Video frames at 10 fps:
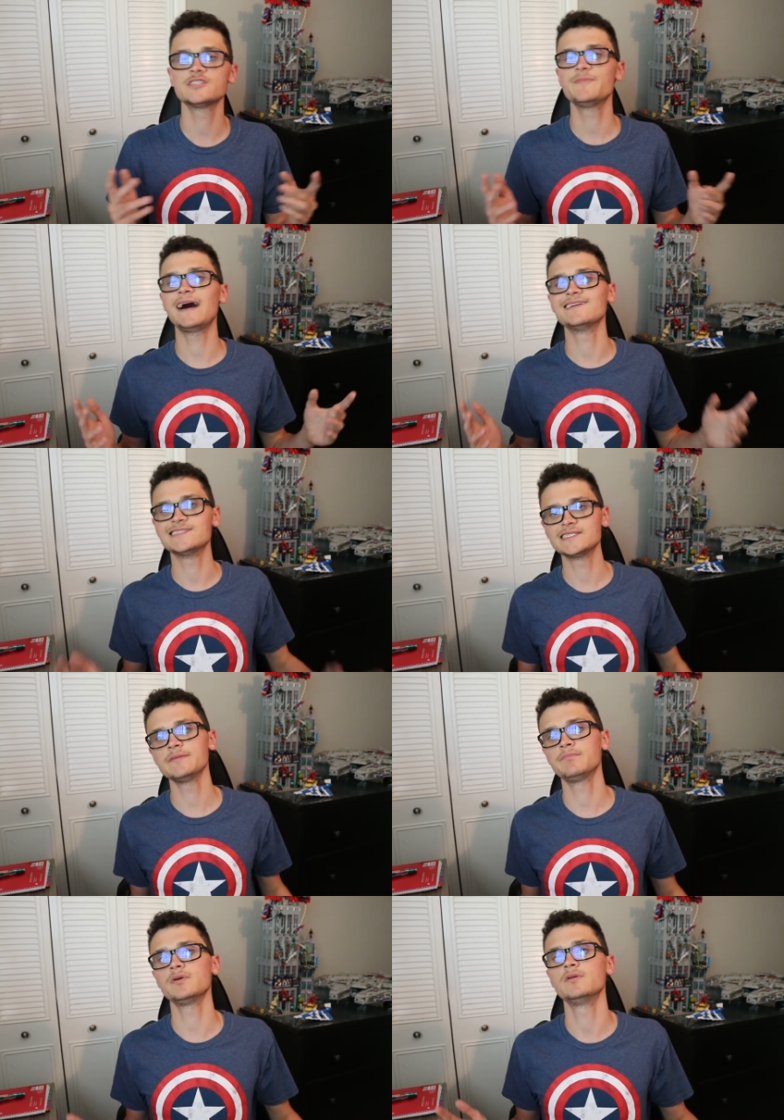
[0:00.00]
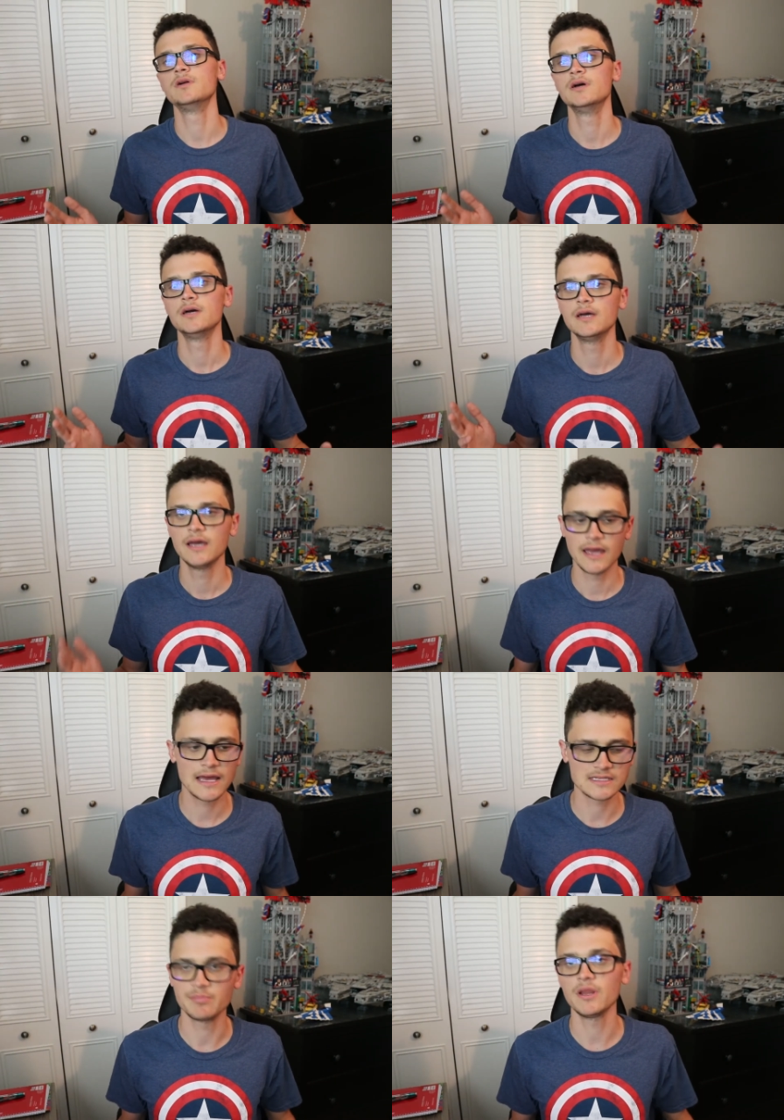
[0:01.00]
is about as simple
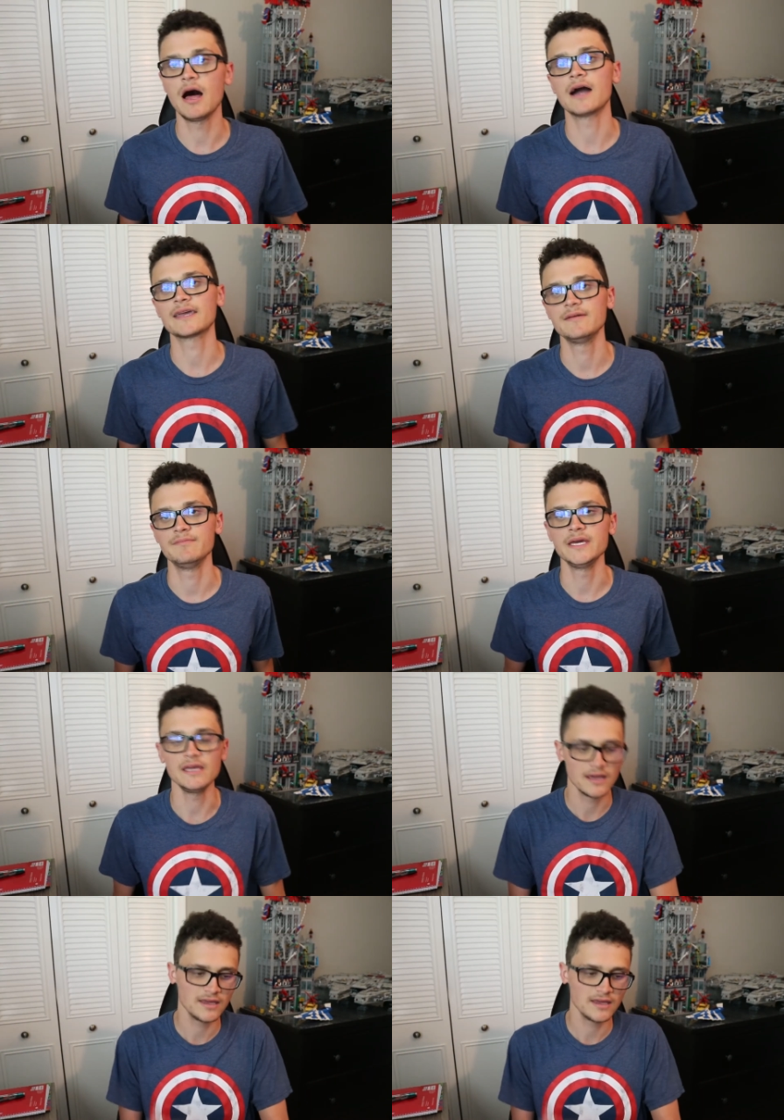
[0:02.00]
as a plot can be.